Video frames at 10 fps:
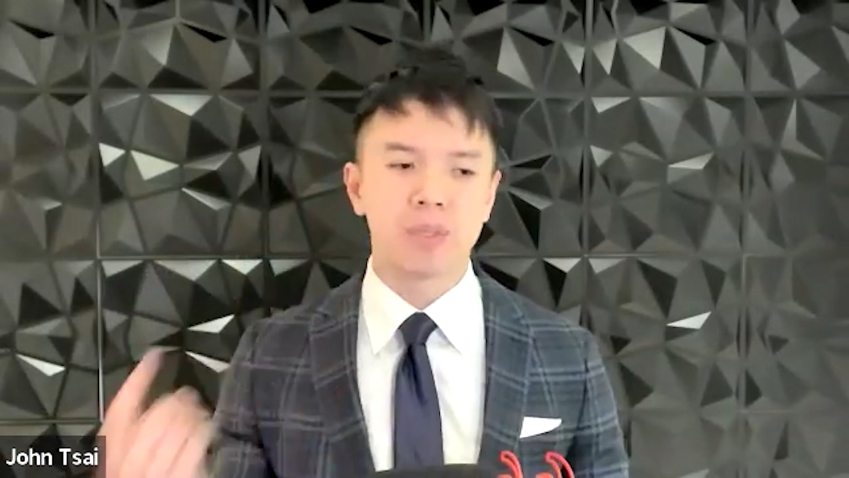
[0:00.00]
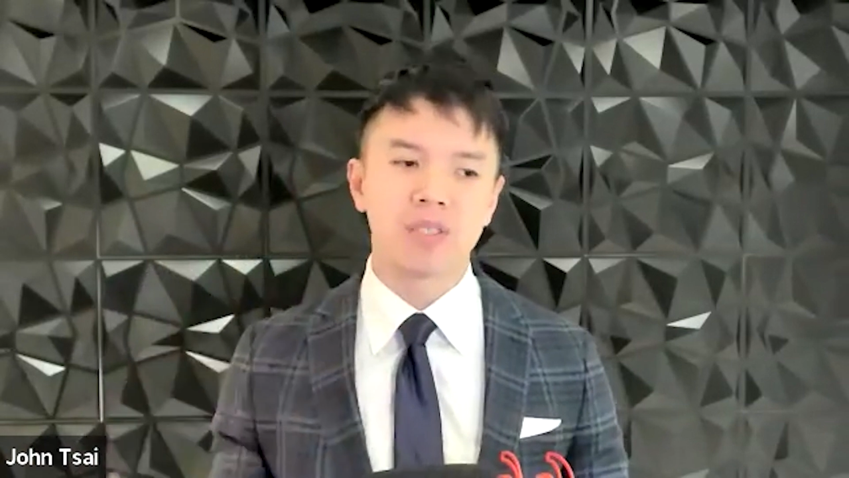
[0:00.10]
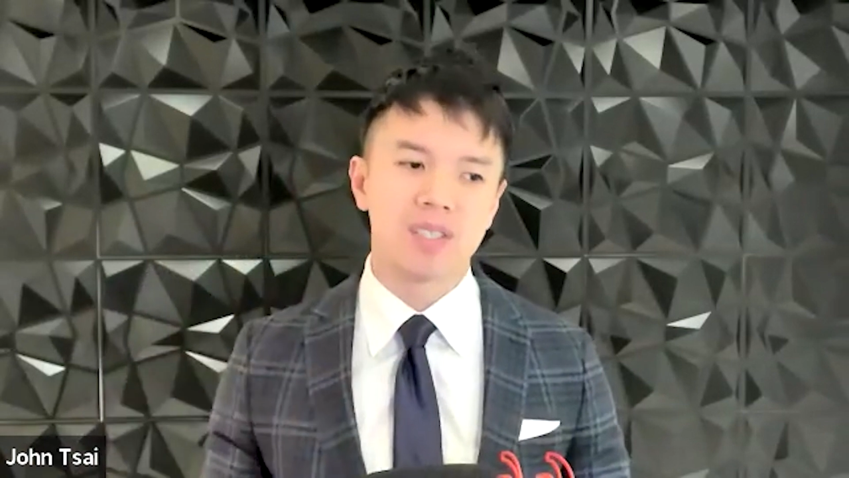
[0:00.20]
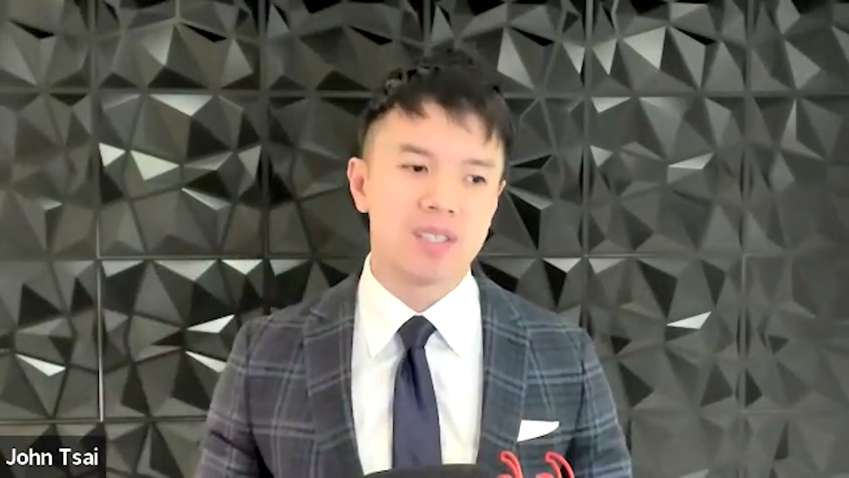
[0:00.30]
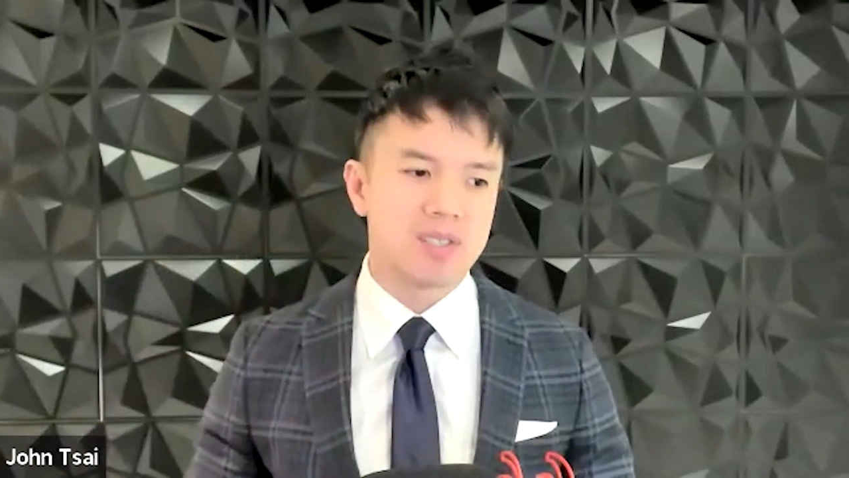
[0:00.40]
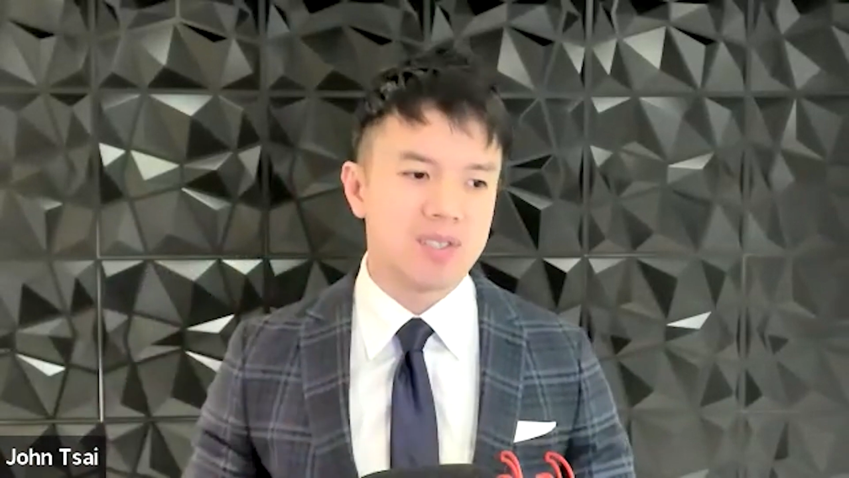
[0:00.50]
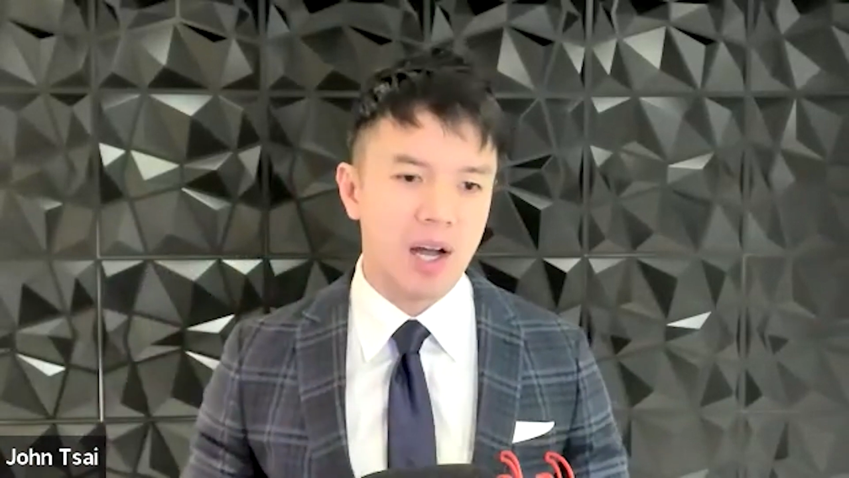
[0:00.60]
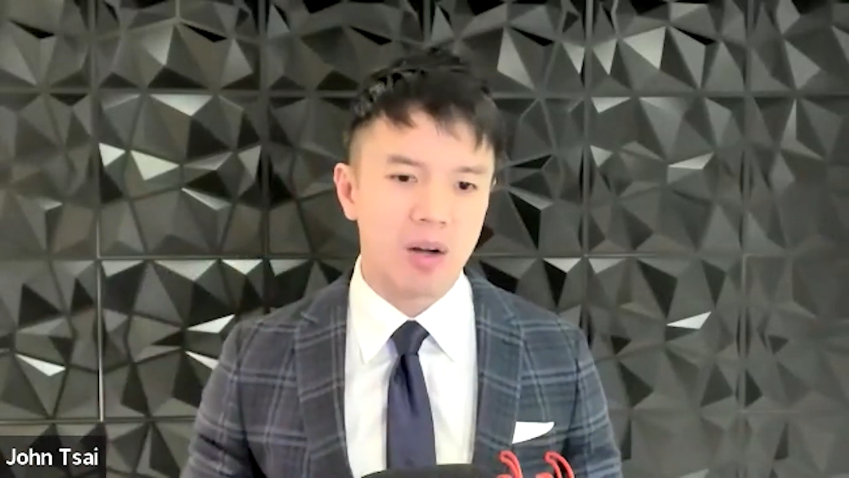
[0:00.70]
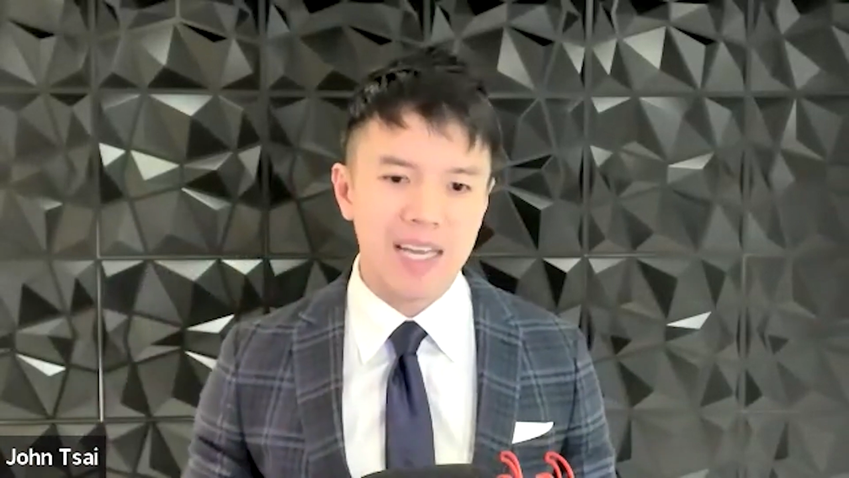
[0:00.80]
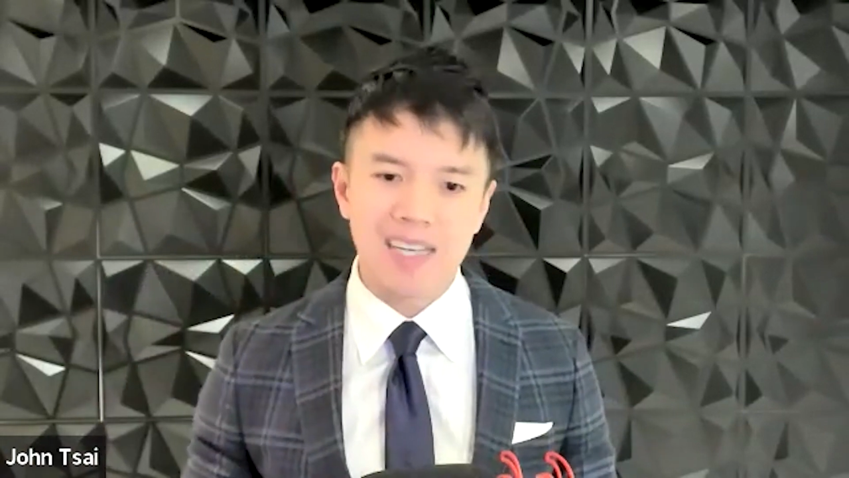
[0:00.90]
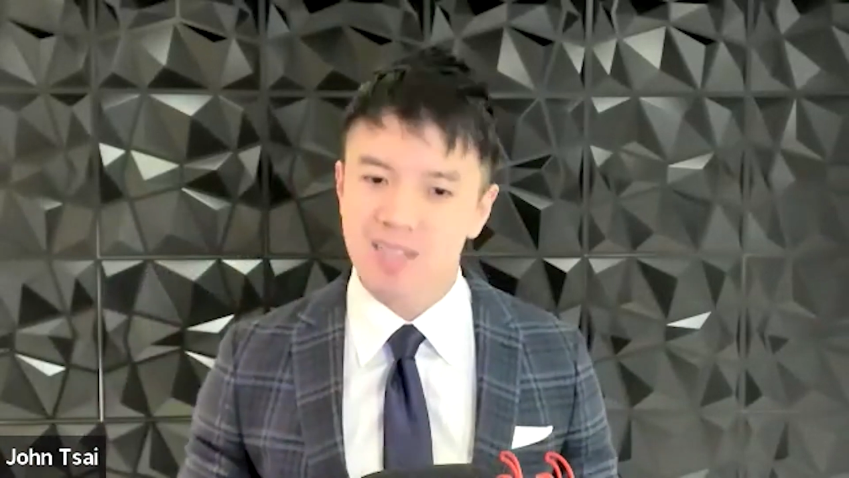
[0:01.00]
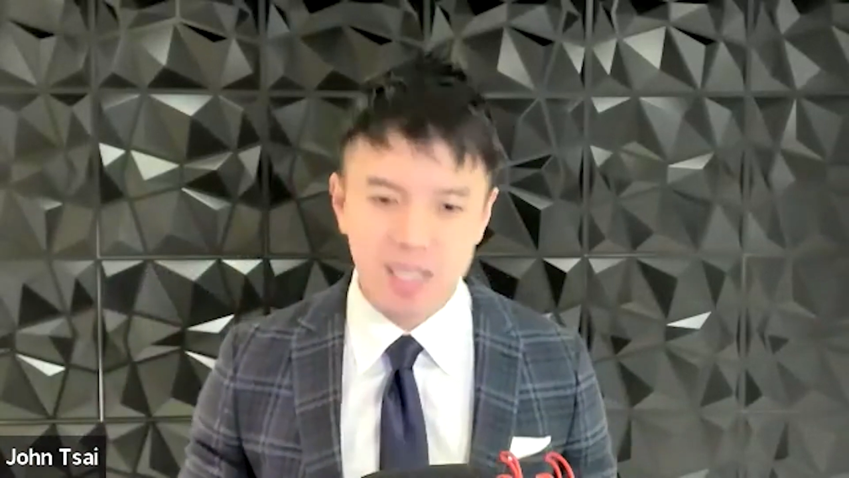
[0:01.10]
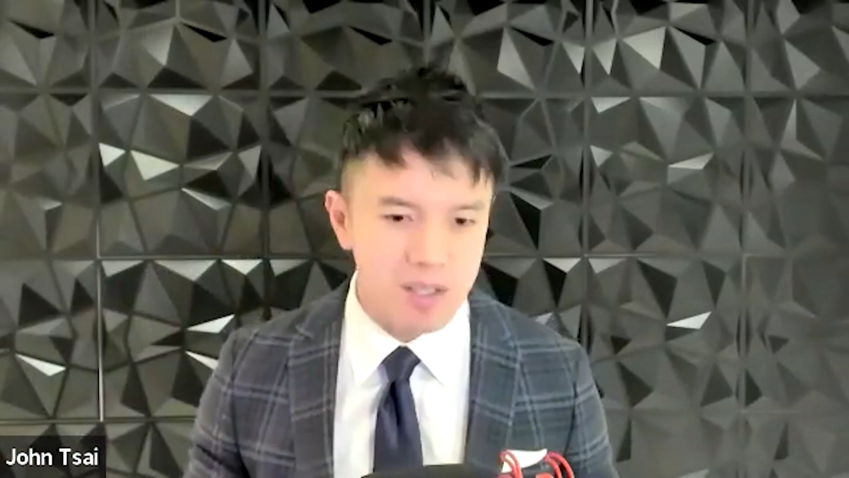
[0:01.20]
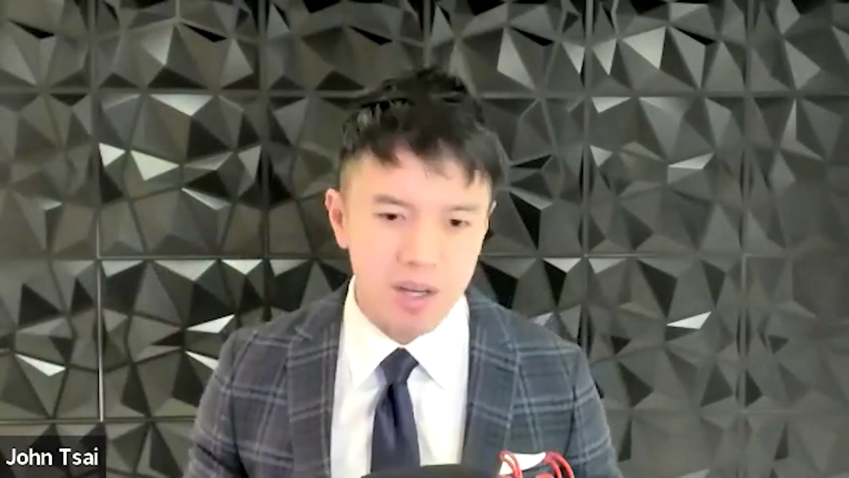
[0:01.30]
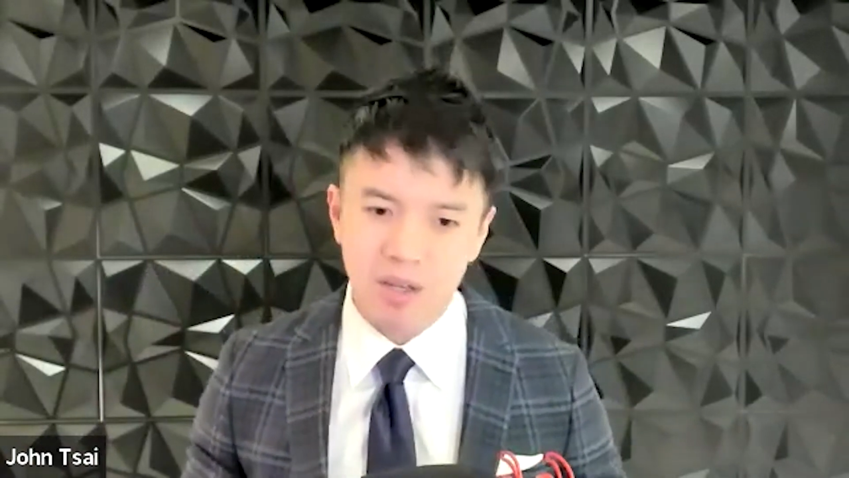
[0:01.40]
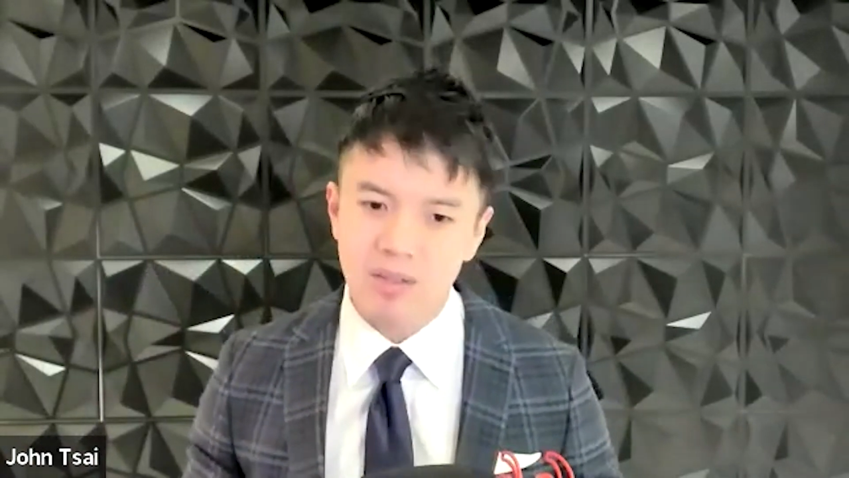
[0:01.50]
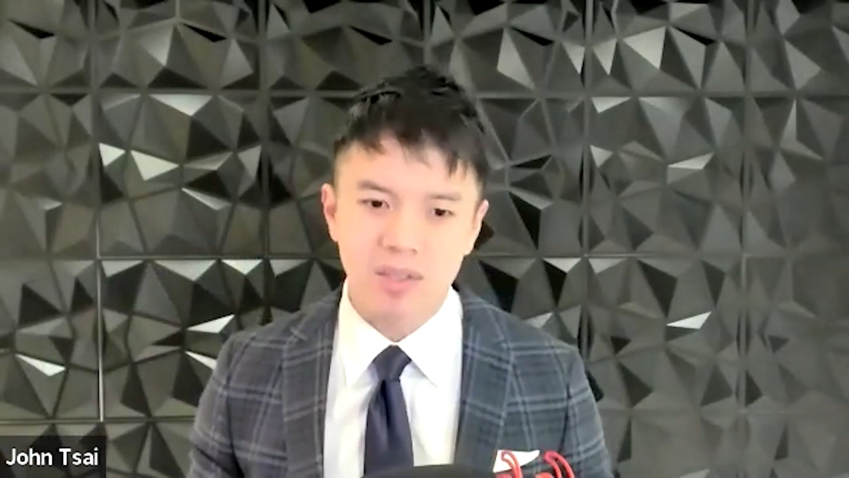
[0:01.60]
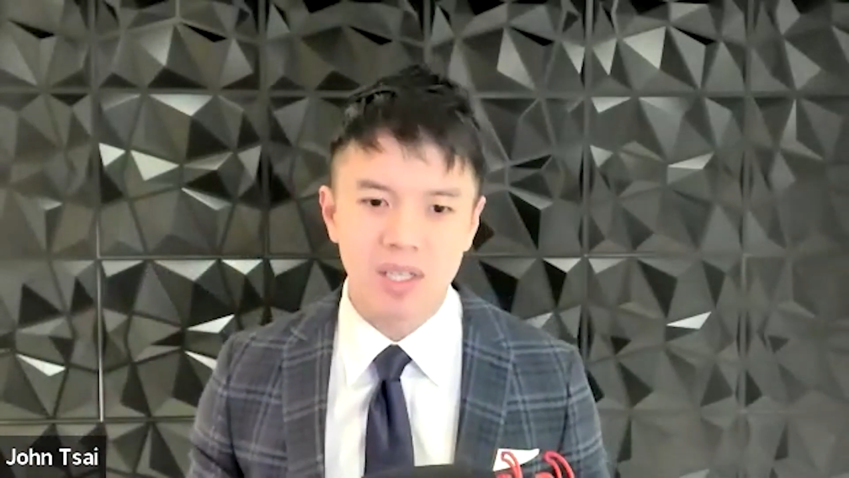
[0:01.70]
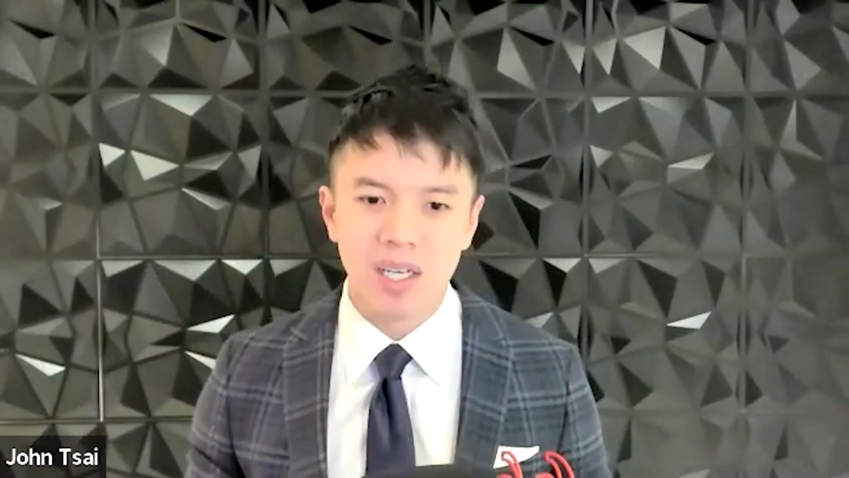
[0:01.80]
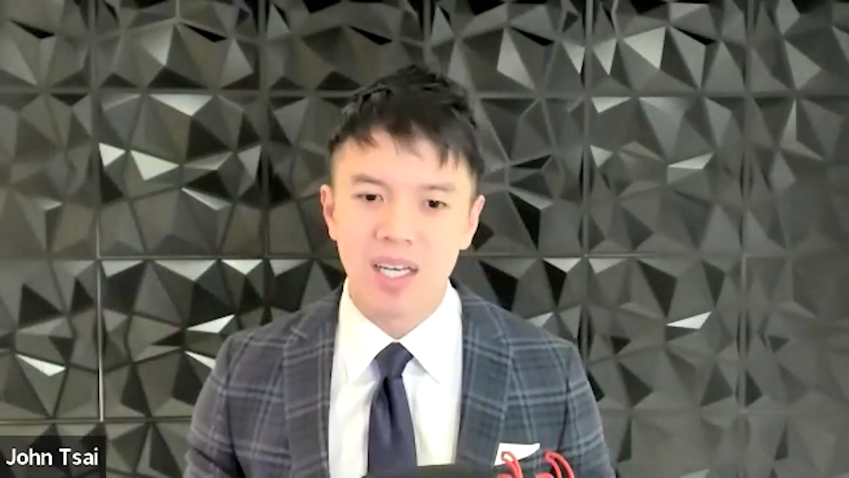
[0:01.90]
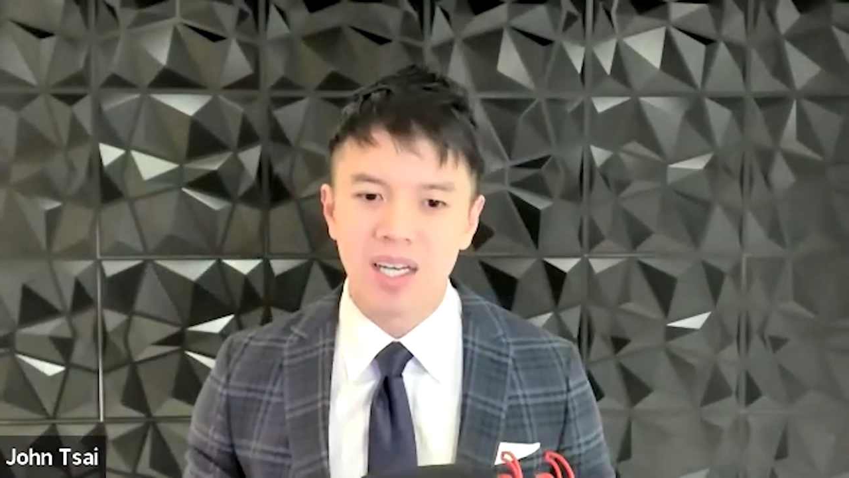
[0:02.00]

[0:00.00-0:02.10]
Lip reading: business now 18 years,